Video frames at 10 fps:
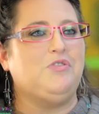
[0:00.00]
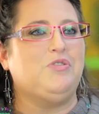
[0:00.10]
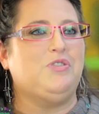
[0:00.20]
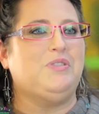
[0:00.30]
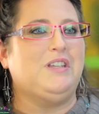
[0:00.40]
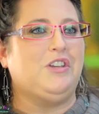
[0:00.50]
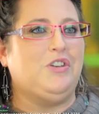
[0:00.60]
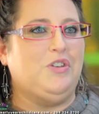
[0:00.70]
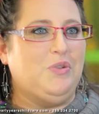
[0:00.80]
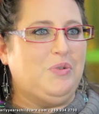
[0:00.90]

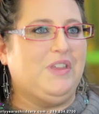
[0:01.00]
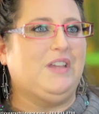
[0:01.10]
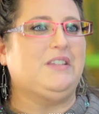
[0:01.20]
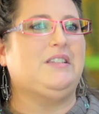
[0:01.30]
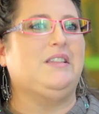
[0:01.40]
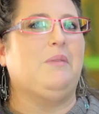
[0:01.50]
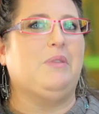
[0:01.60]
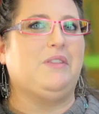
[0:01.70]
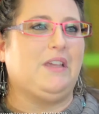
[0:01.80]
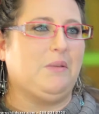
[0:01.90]
introducing new things to
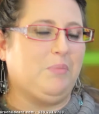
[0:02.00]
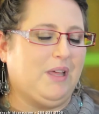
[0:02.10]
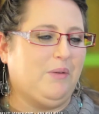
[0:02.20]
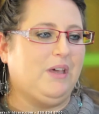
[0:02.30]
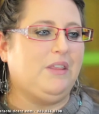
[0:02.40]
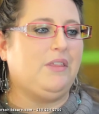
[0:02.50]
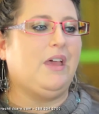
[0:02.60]
them that they can play with.